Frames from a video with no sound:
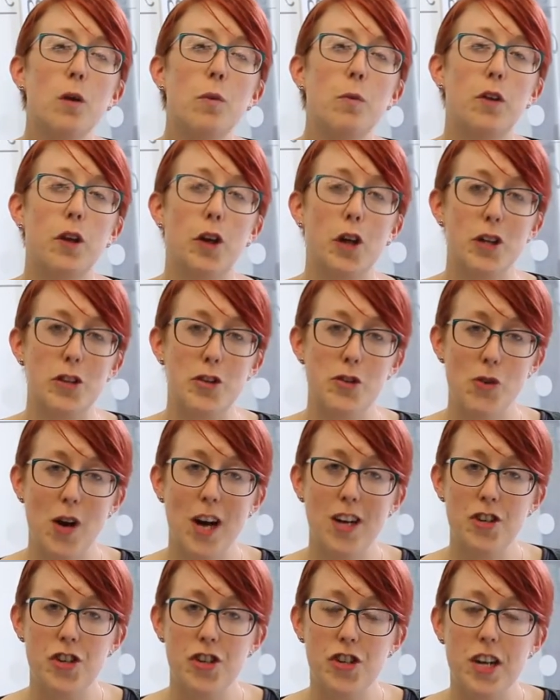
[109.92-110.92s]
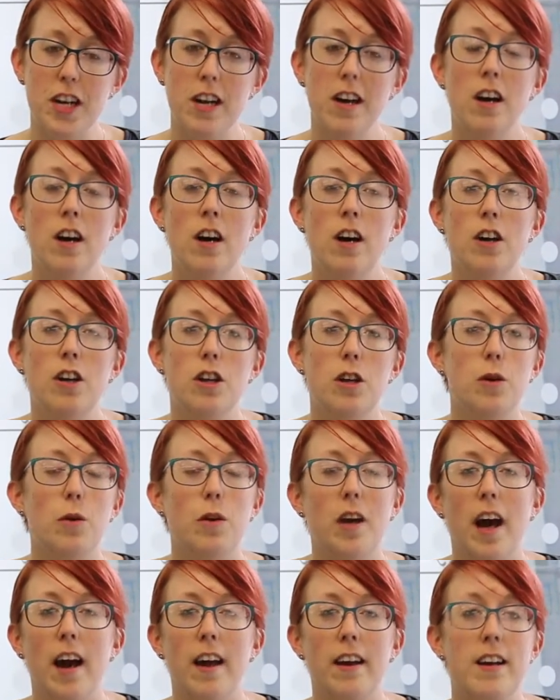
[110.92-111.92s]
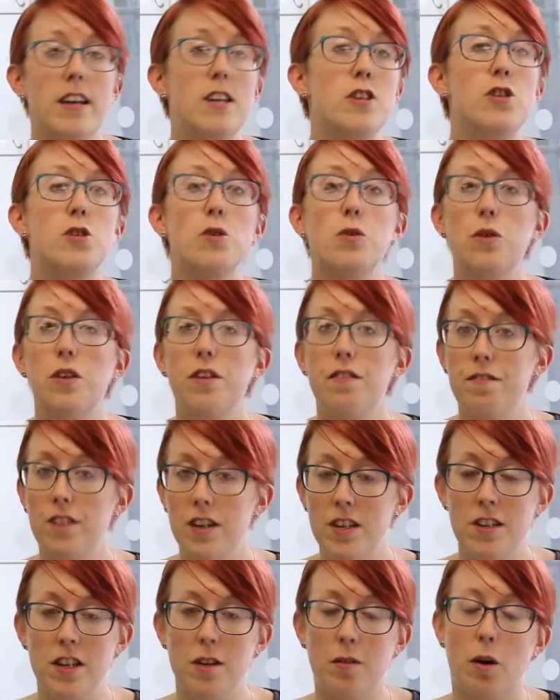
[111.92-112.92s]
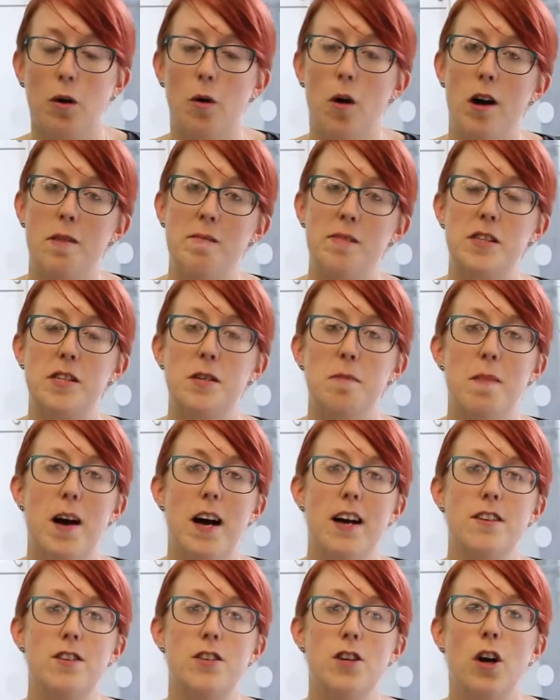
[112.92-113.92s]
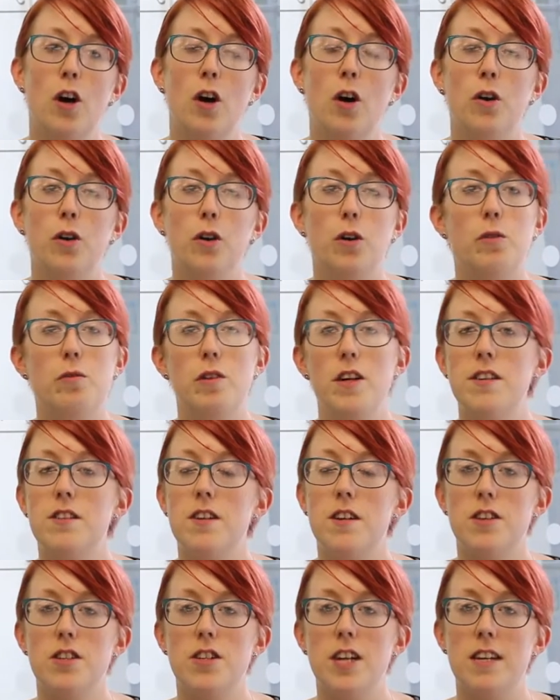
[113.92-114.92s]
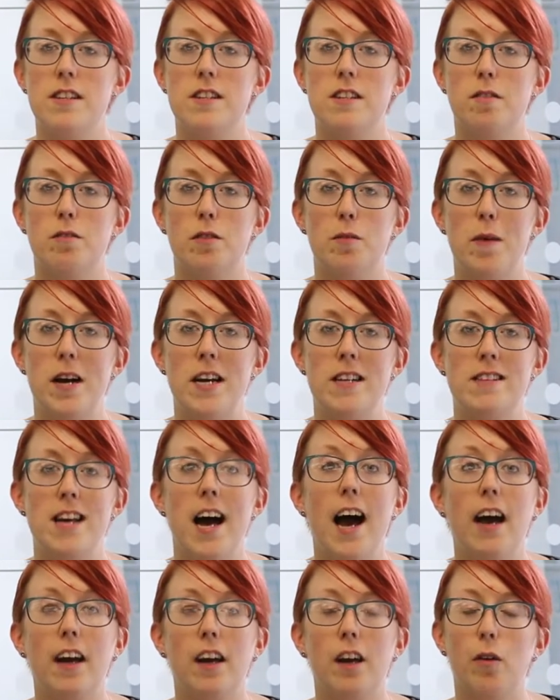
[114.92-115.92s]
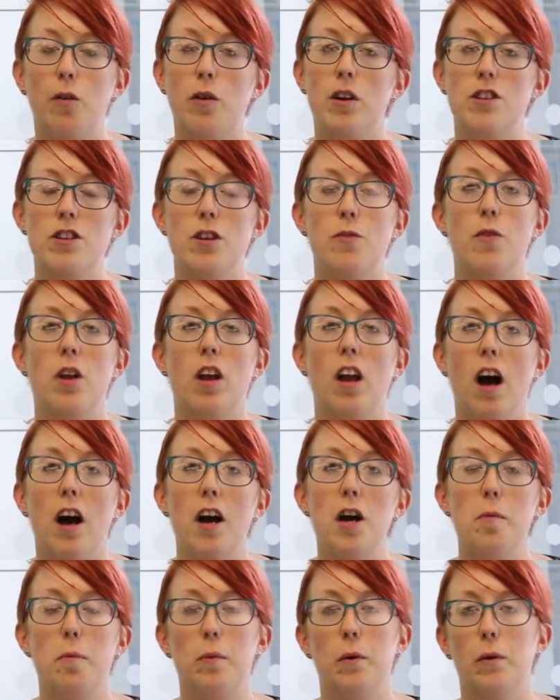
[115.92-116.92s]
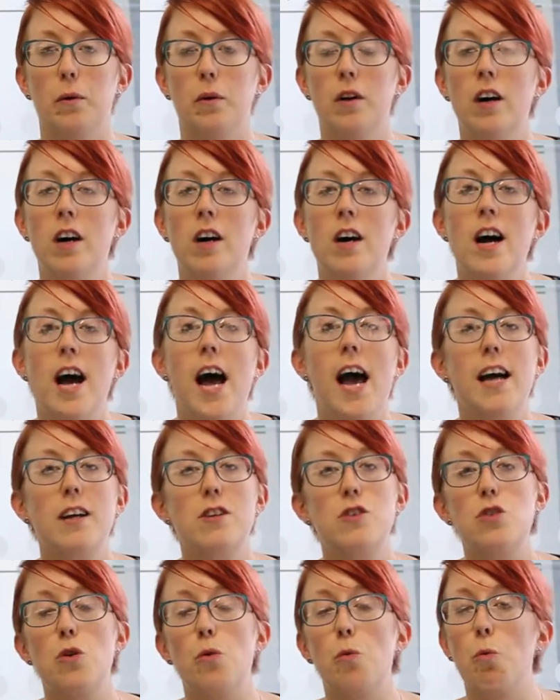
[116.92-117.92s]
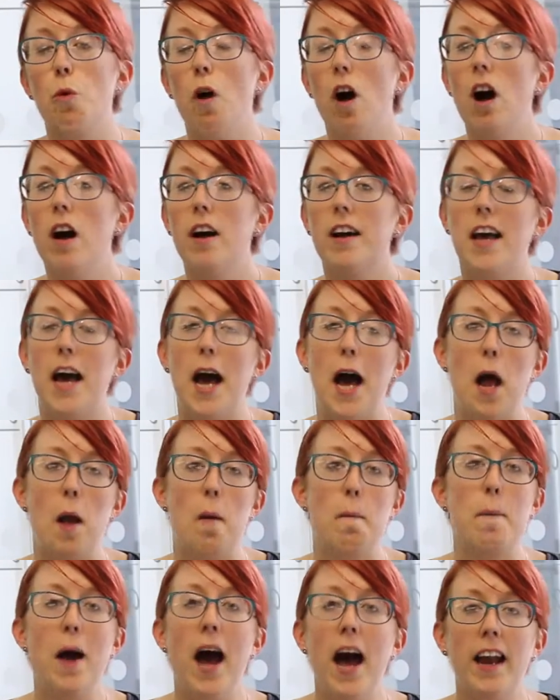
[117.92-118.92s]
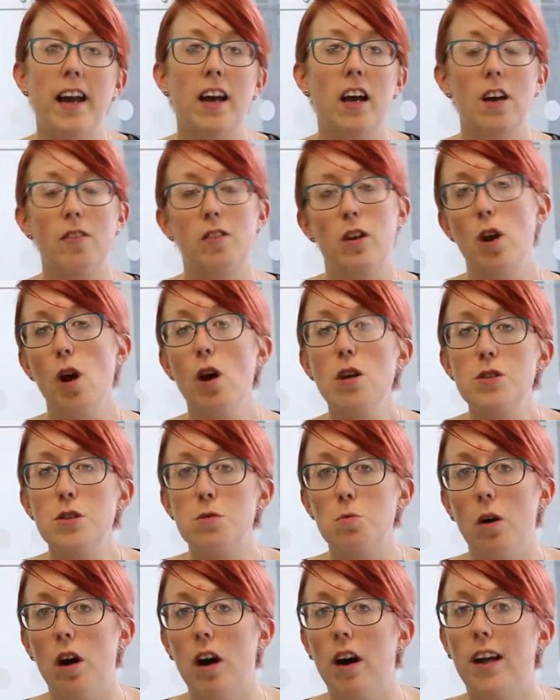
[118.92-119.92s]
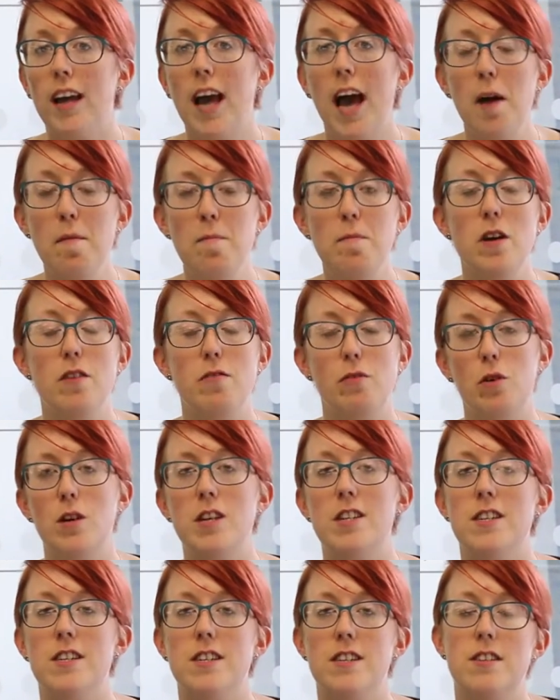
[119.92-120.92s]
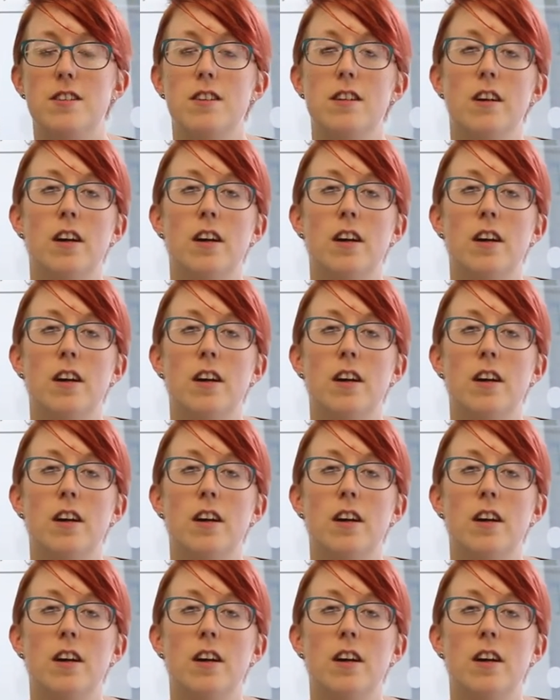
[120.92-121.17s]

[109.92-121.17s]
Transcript: With a good strategy, you can ensure that funding requirements are met, your research data remains accurate and reliable, extra work and panic over lost work can be avoided.